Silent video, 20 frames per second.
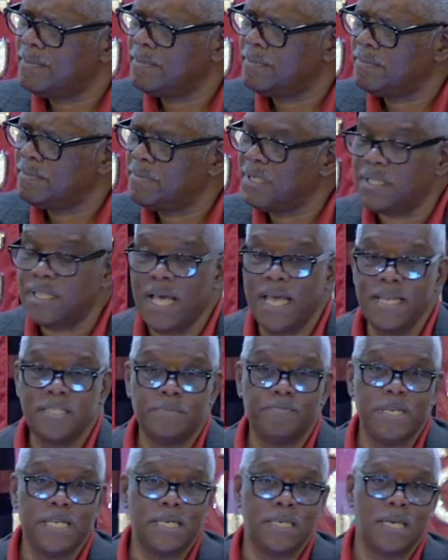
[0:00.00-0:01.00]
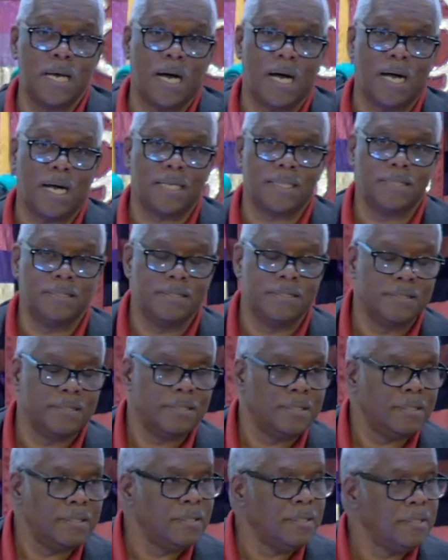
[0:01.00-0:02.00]
But thanks be to God
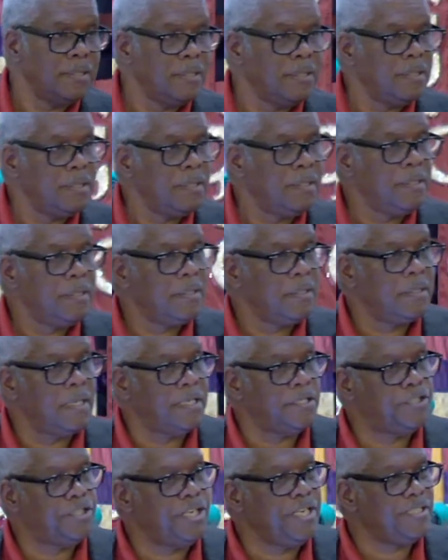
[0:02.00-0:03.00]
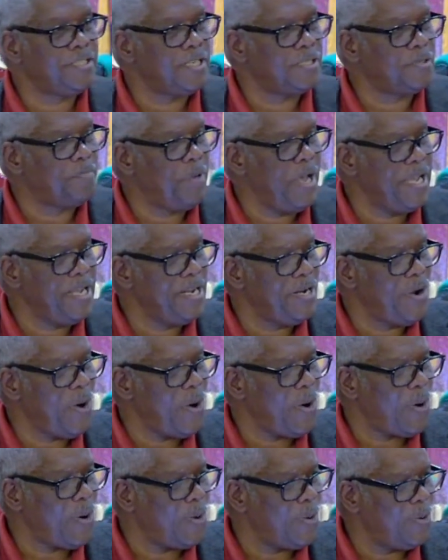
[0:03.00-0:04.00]
that Jesus paid it
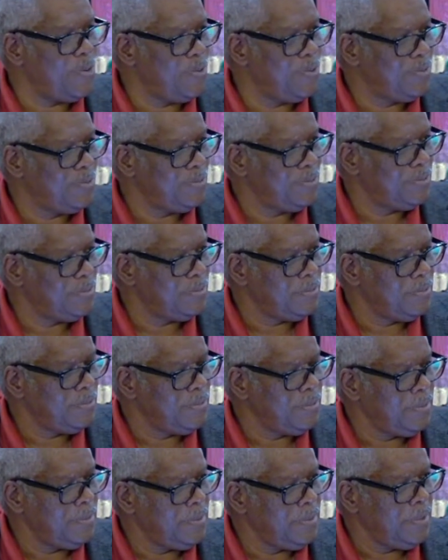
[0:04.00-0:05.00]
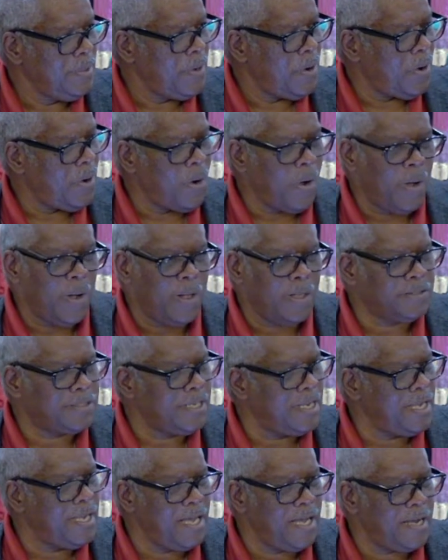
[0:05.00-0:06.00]
all. All
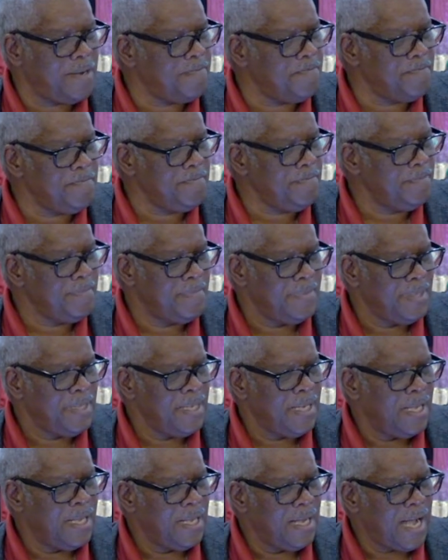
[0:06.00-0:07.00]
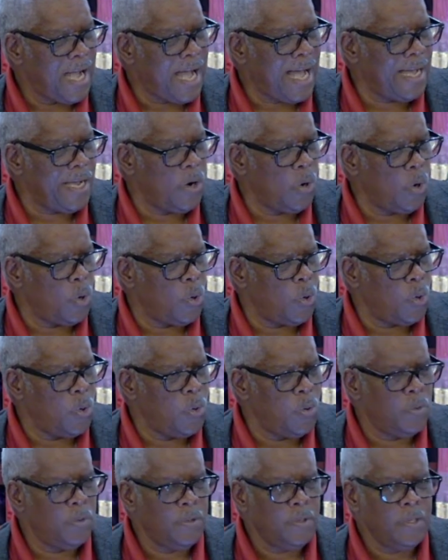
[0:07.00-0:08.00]
to Him I owe.
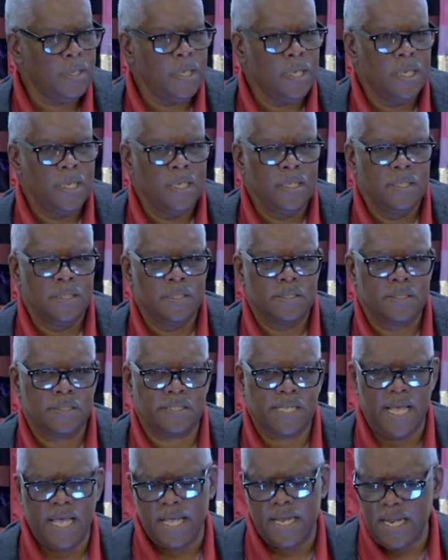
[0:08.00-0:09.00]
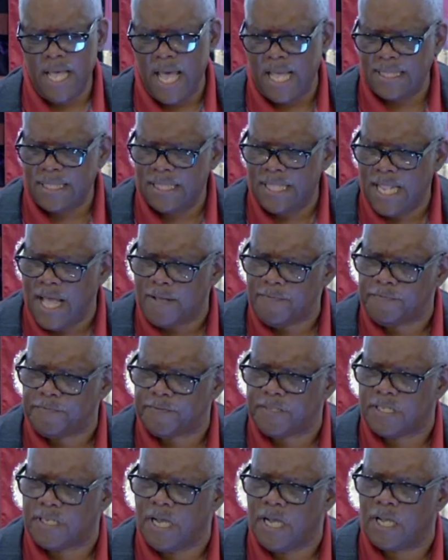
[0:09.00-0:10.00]
Sin had
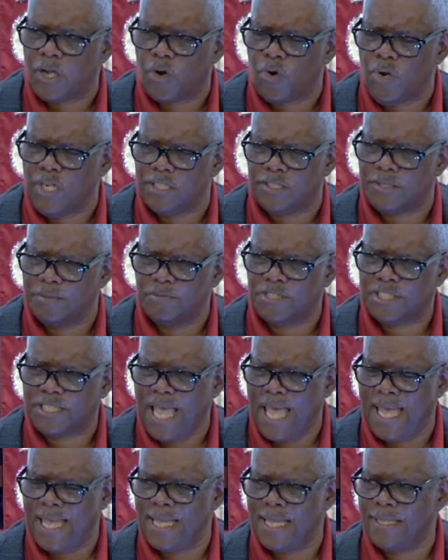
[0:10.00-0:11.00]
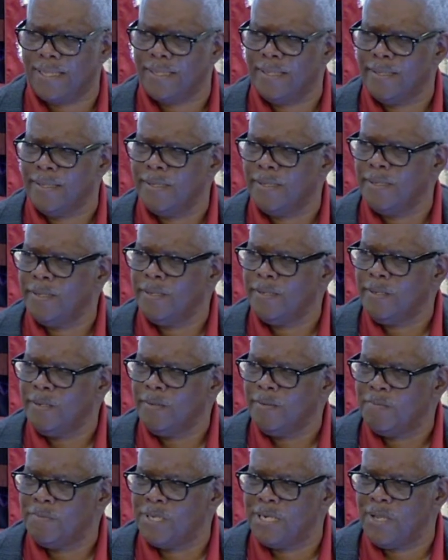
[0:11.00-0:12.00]
left a crimson stain,
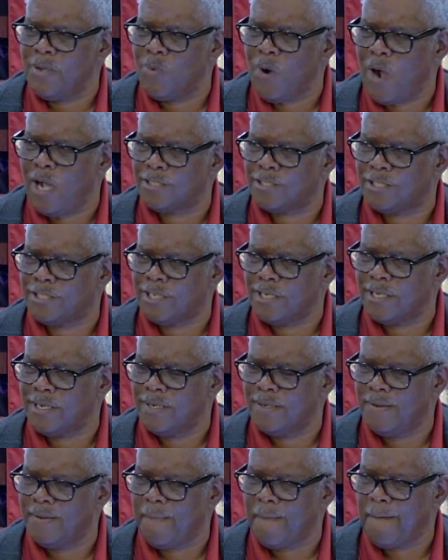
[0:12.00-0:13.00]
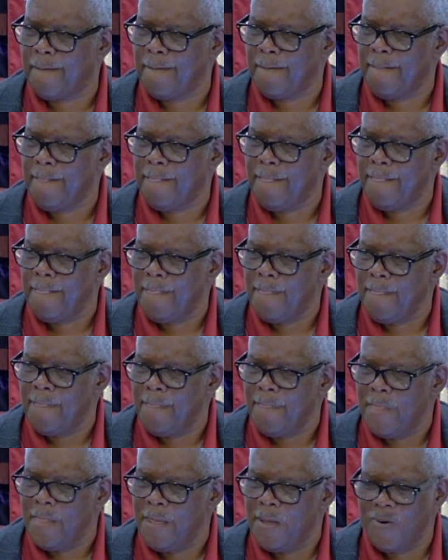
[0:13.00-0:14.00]
but he washed it
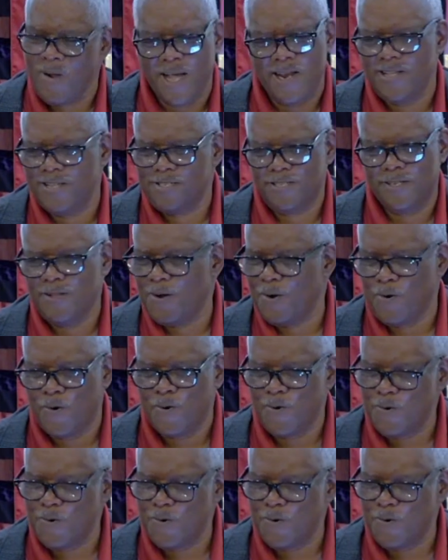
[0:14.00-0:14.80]
white as snow.